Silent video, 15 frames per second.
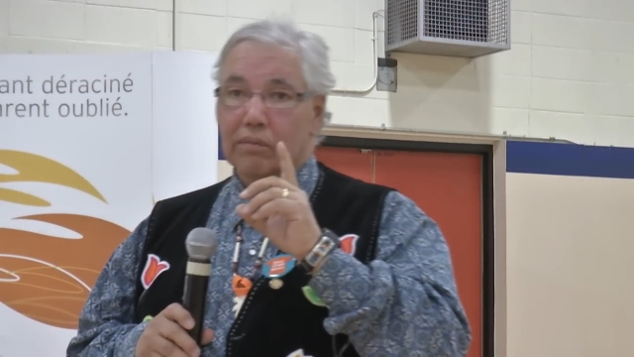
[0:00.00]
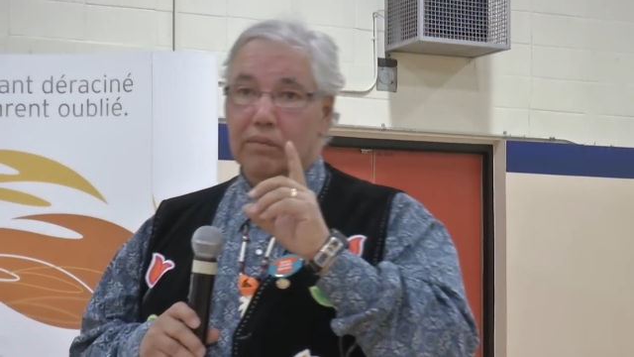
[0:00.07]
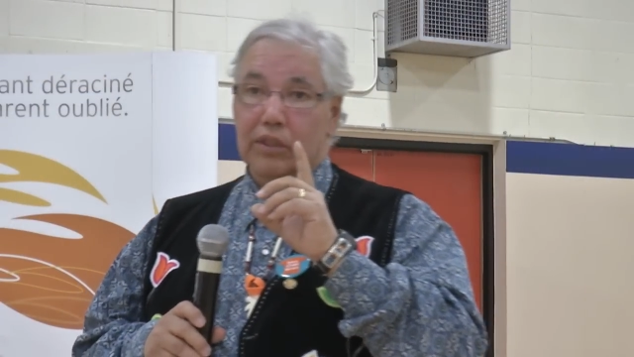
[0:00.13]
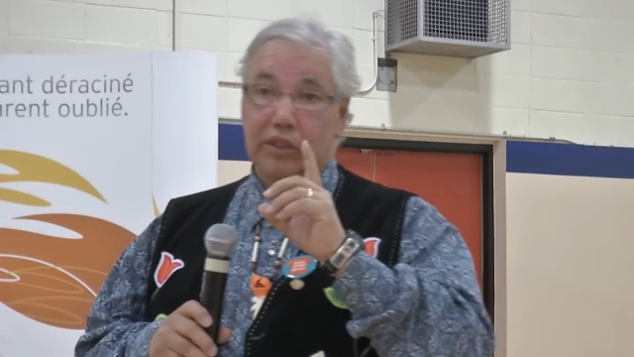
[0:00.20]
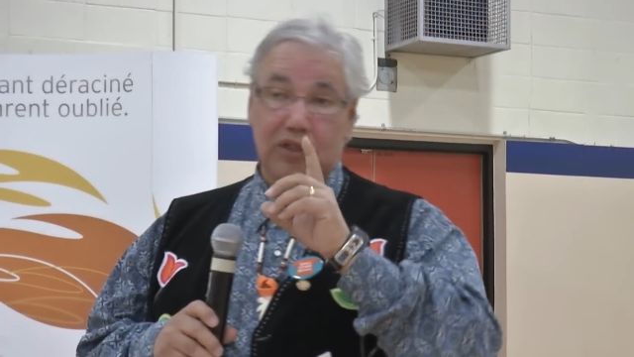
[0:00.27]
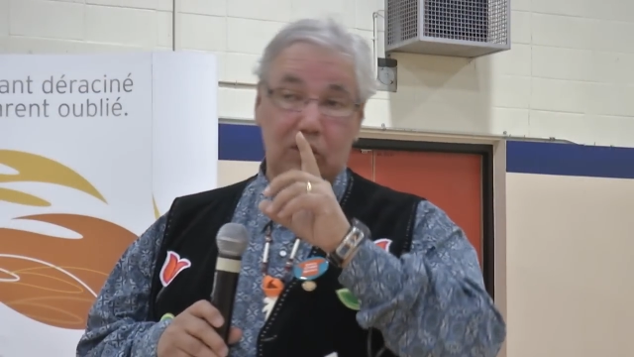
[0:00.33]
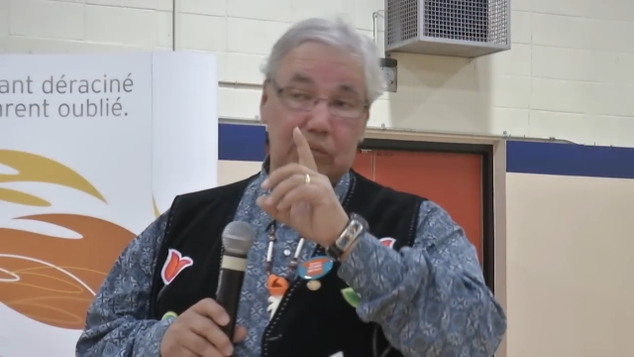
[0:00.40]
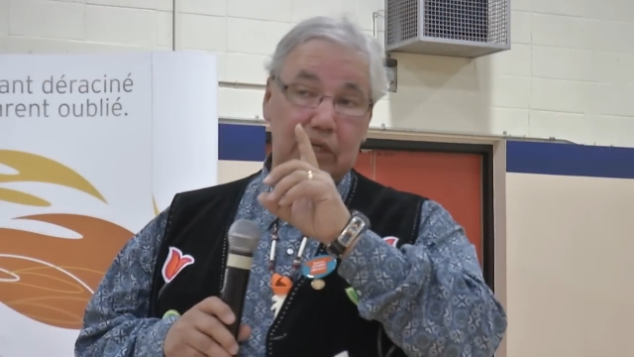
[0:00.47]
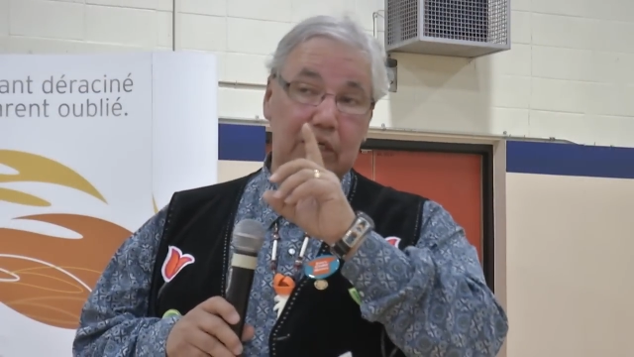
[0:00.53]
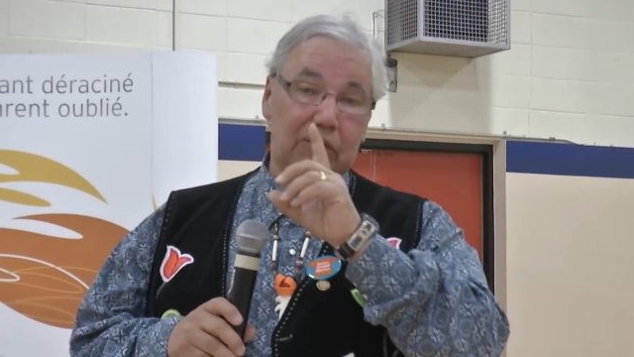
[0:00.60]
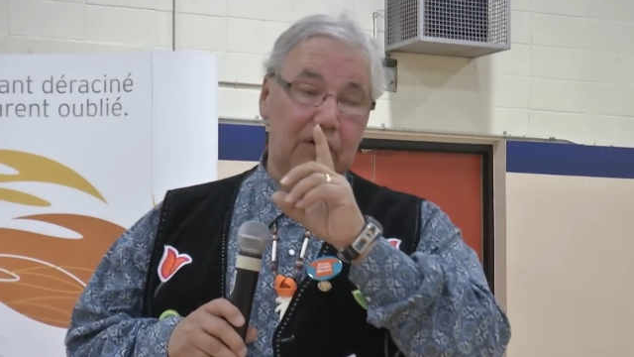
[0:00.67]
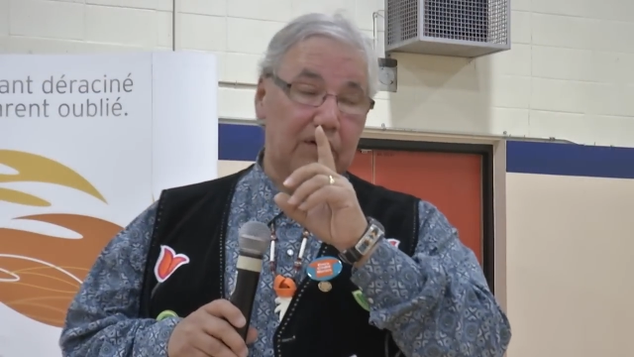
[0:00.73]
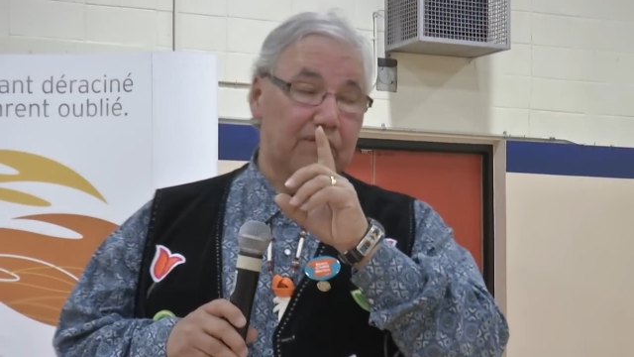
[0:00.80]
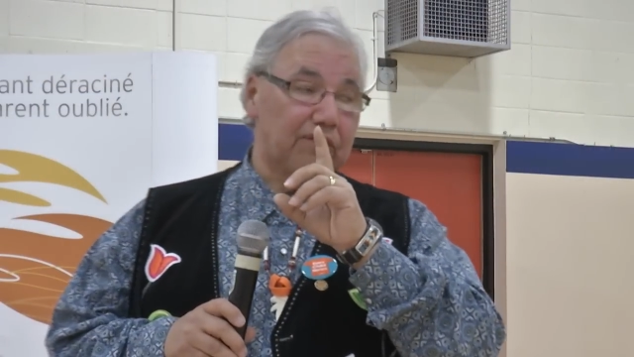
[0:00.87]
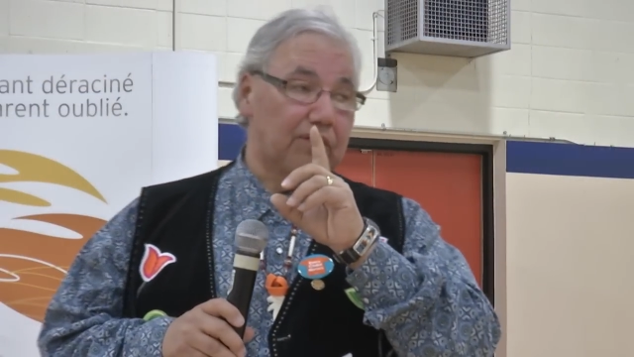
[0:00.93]
You know, my
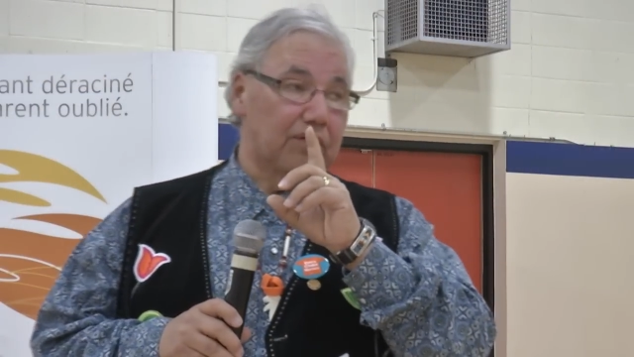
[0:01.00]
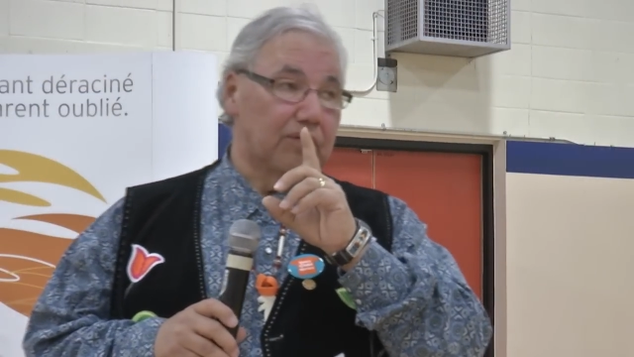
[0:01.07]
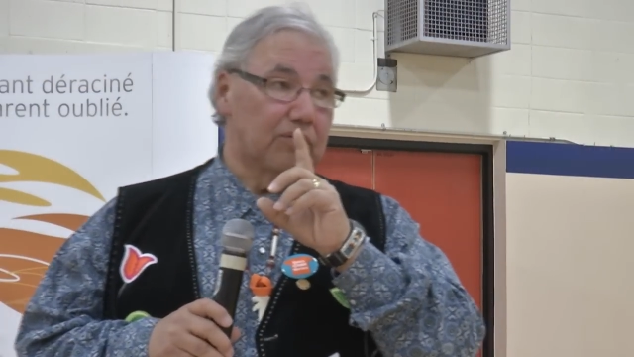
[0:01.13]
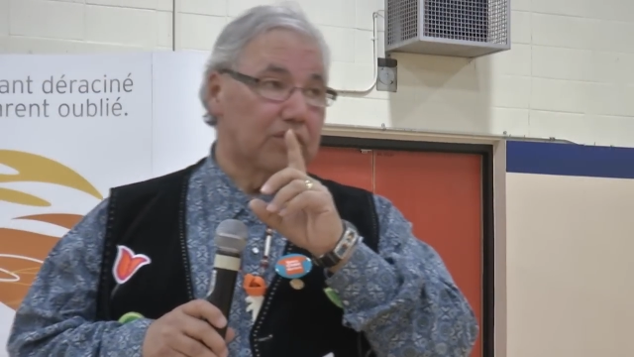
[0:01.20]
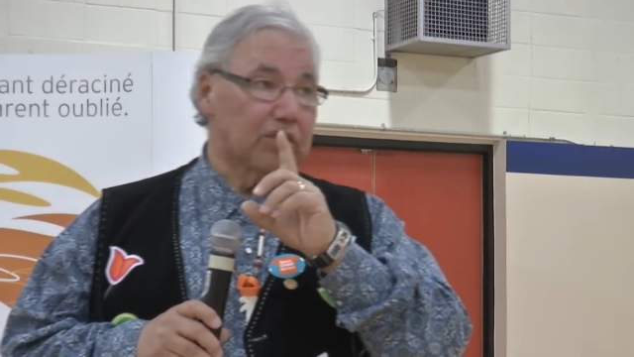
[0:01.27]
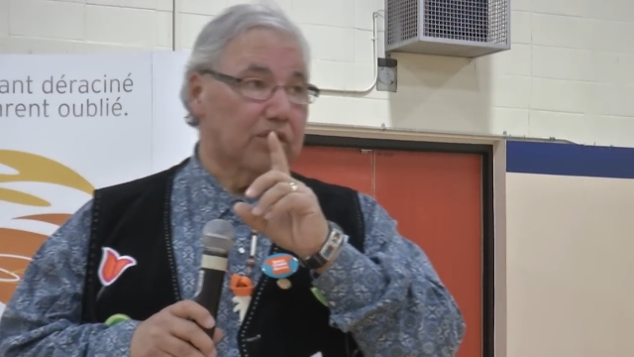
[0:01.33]
grandfather was a